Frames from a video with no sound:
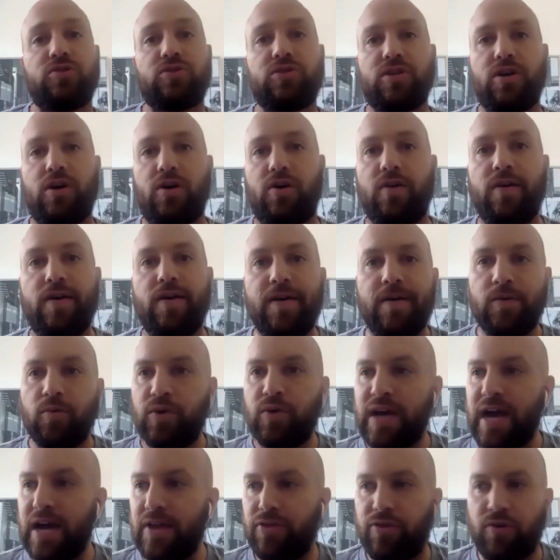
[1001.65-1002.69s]
So
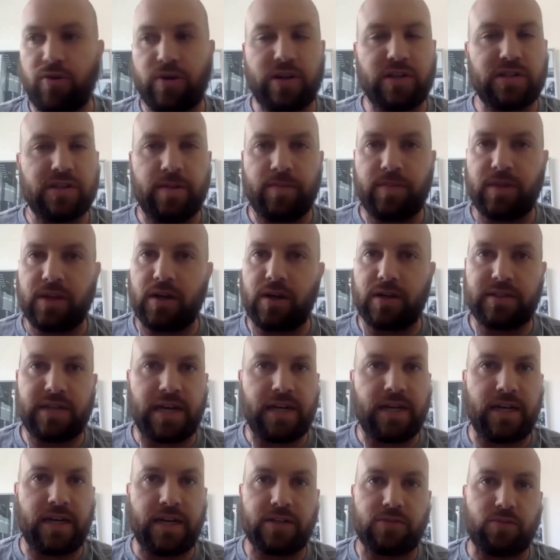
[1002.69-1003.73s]
we had 30 something
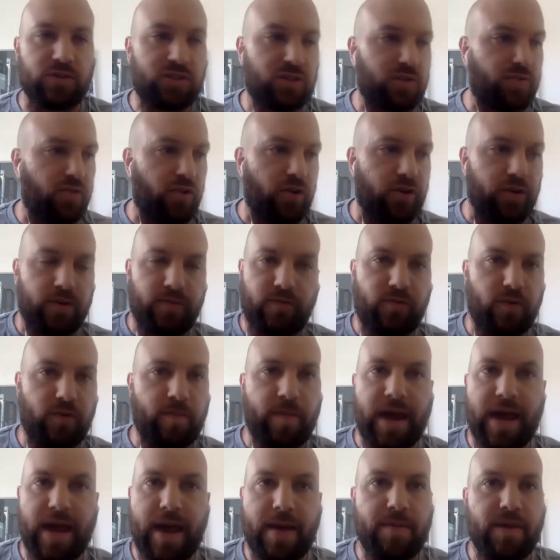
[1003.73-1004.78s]
attendees, which for
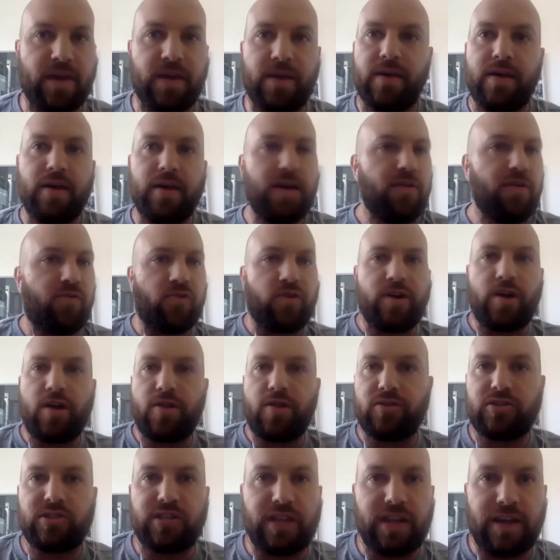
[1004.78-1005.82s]
Miami, for
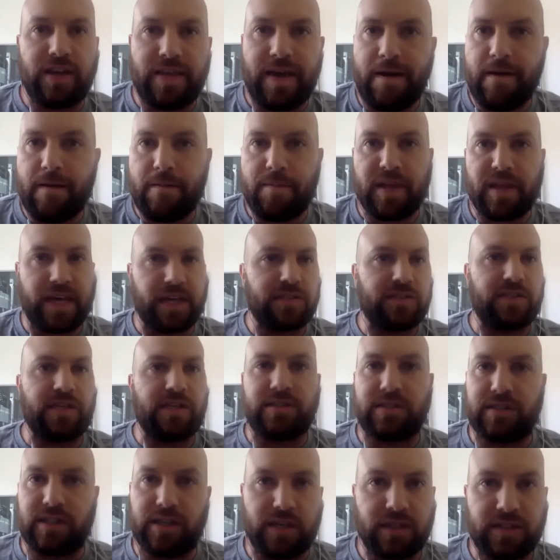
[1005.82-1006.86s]
another city, that would be like
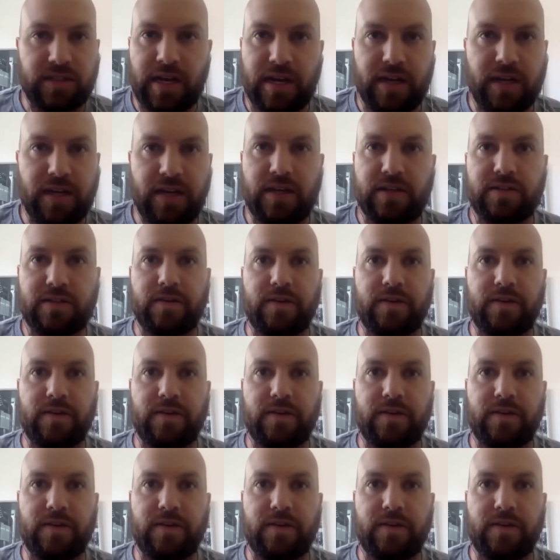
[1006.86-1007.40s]
60 attendees.